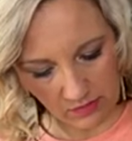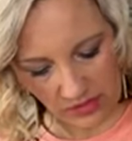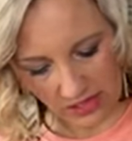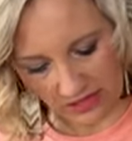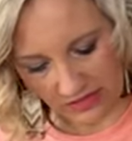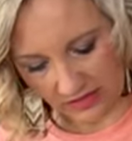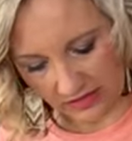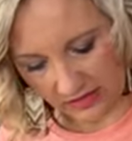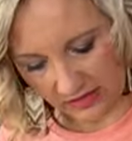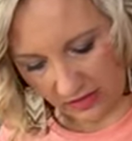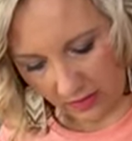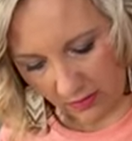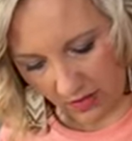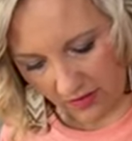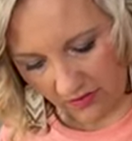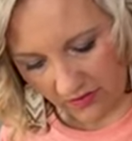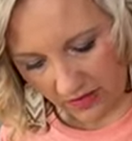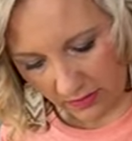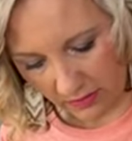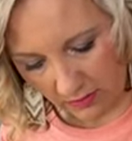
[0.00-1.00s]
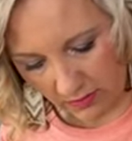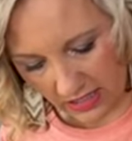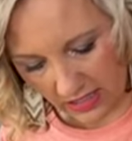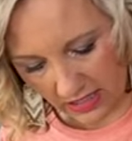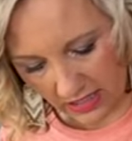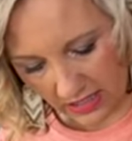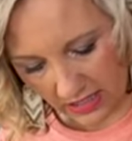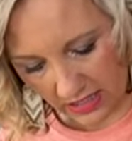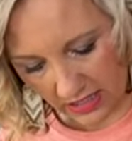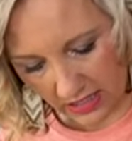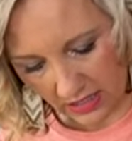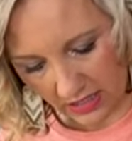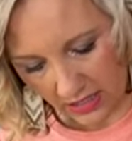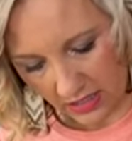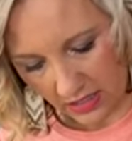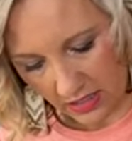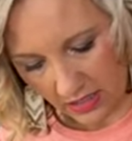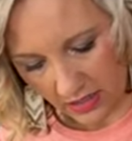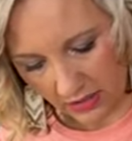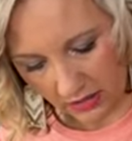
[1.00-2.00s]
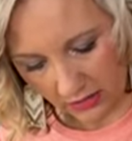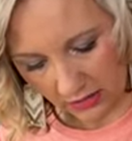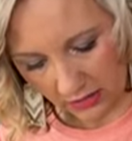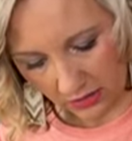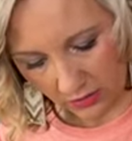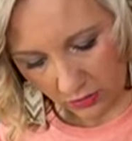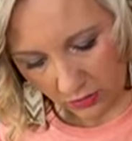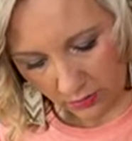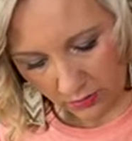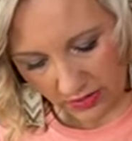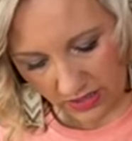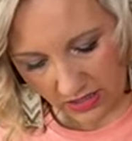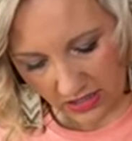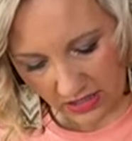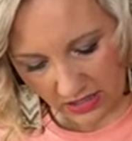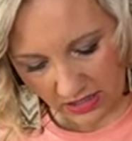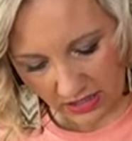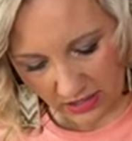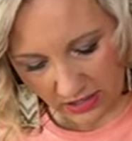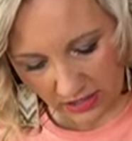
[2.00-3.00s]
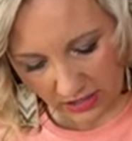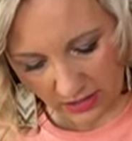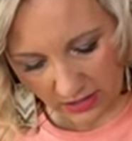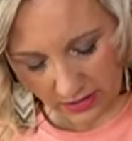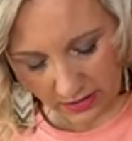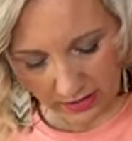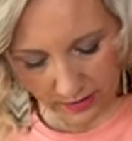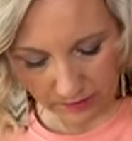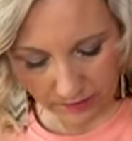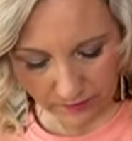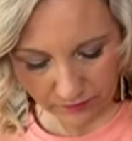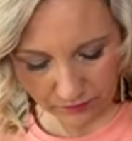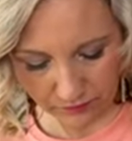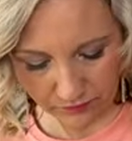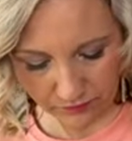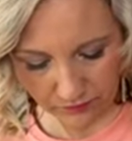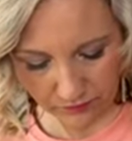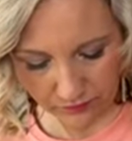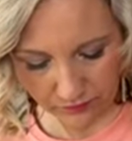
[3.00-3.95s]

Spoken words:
I'm letting some of it be a little bit darker,